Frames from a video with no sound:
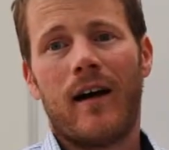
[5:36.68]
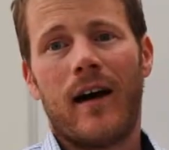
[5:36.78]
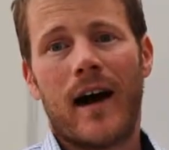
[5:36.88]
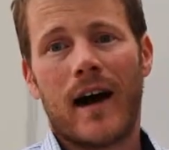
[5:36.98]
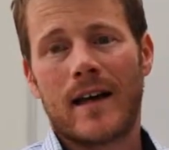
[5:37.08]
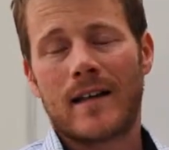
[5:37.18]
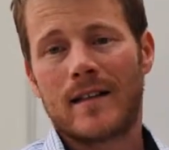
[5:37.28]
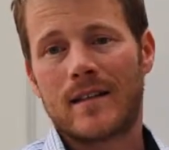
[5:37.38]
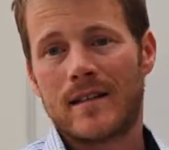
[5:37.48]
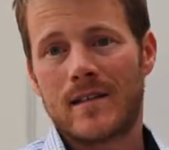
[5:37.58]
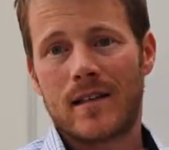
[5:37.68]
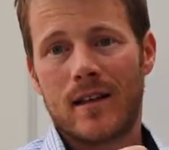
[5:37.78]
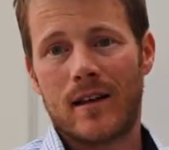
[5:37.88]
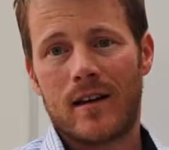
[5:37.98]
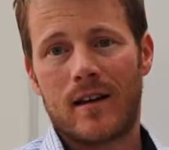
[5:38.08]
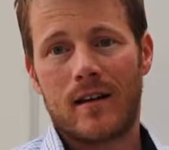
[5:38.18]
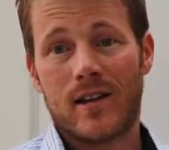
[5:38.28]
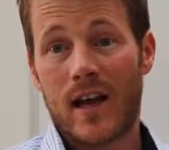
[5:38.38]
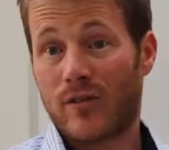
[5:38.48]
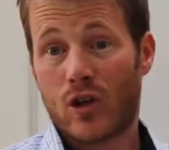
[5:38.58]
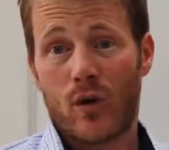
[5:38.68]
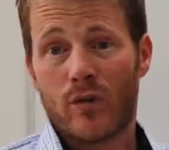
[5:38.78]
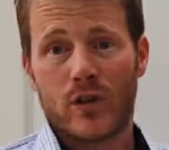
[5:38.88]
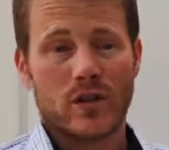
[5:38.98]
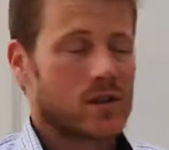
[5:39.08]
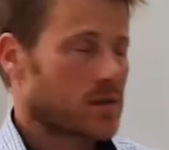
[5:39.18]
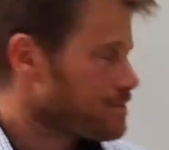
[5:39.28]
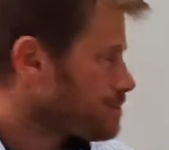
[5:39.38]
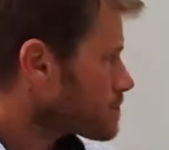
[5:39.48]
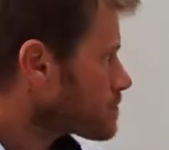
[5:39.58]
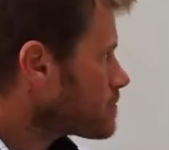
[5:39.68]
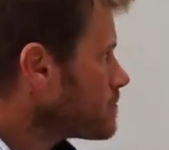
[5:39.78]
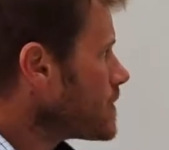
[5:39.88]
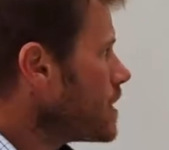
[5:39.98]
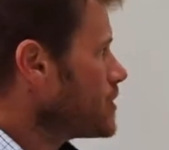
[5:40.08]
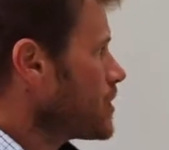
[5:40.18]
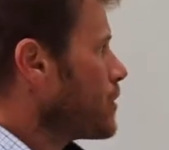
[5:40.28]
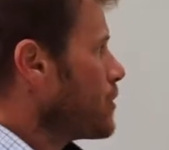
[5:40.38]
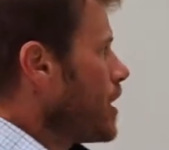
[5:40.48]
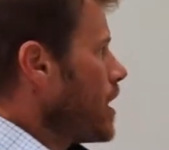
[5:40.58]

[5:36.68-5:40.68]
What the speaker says: and they have the confidence. So